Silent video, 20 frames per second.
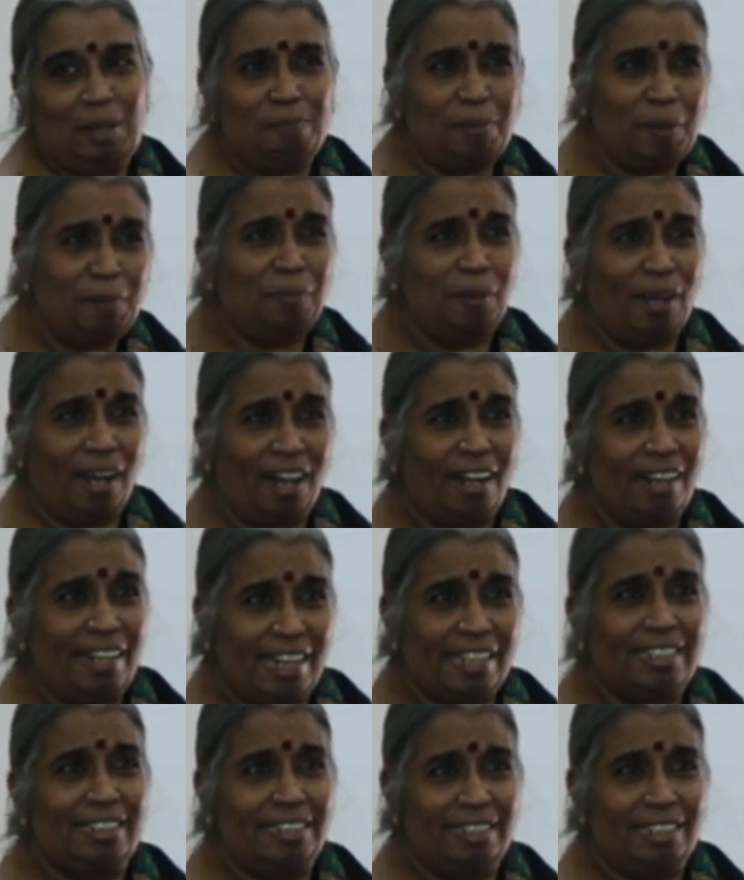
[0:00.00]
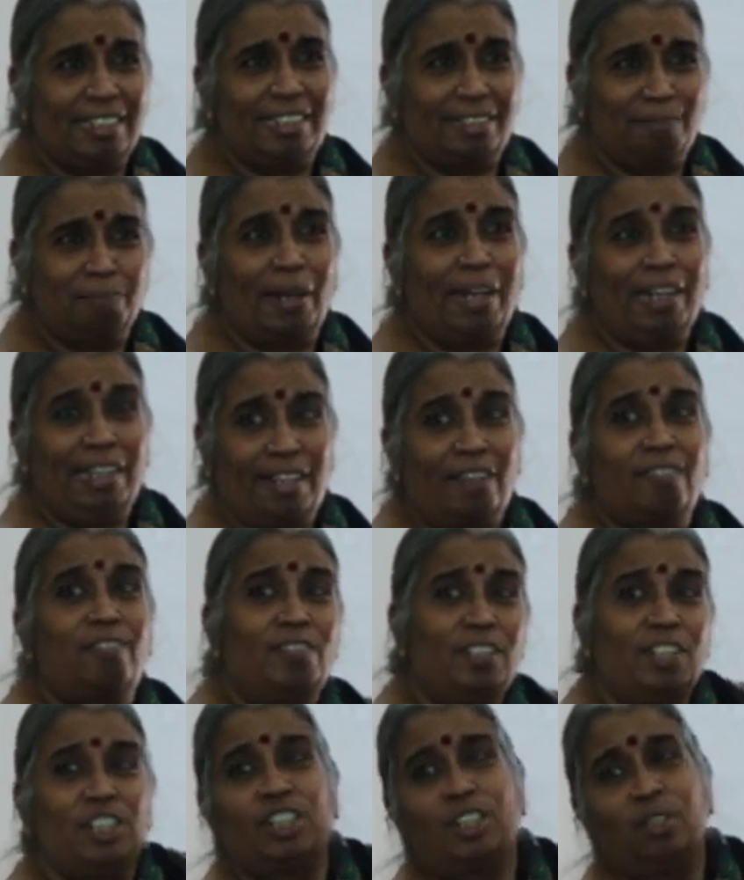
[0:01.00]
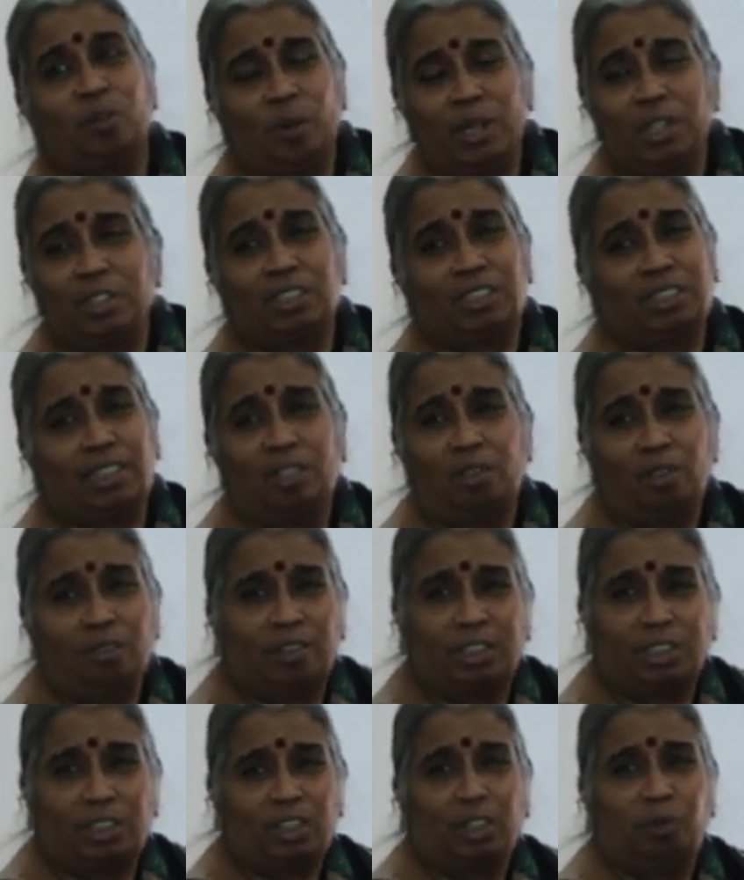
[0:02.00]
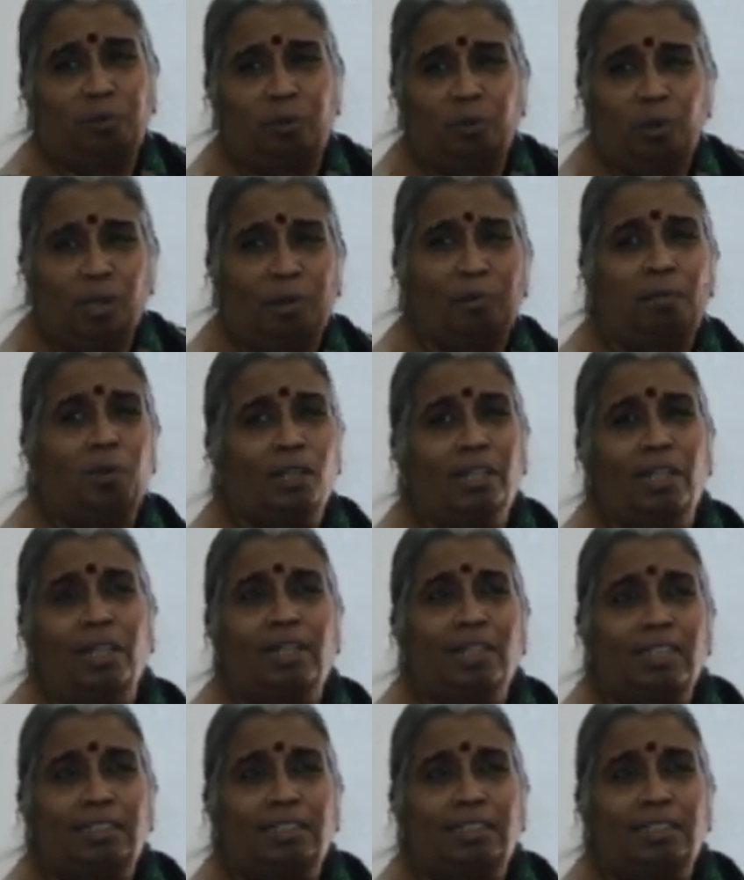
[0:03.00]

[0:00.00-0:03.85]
People are by definition going to see University of Pune more than